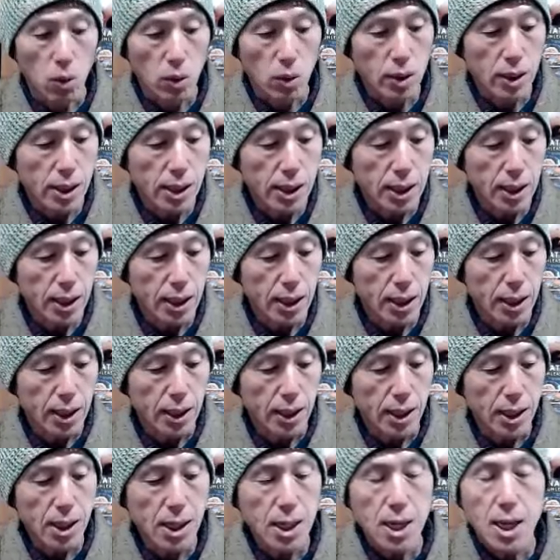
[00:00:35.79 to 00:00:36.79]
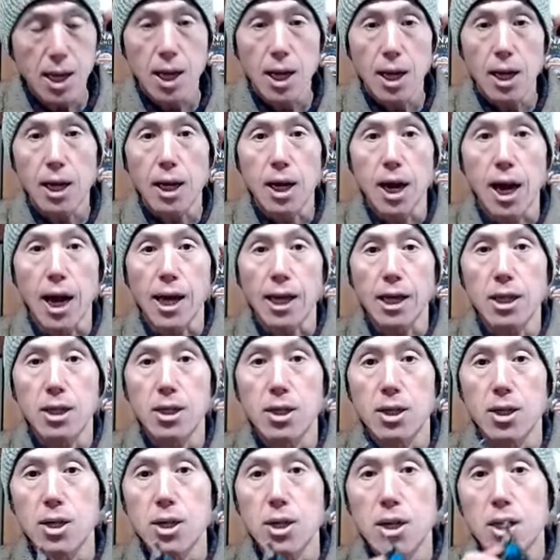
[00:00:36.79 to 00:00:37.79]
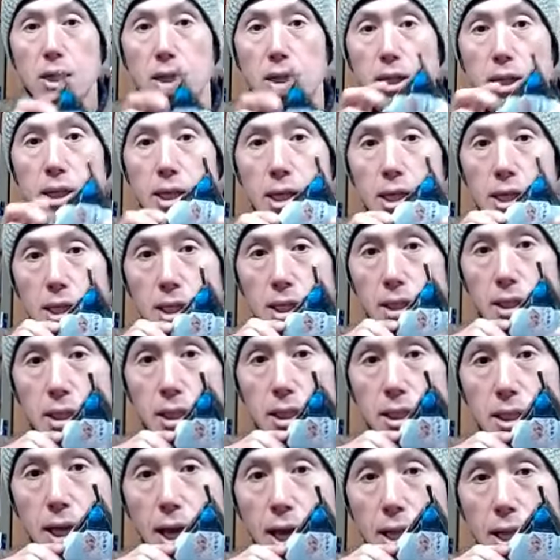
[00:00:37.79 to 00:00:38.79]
onigiri like these.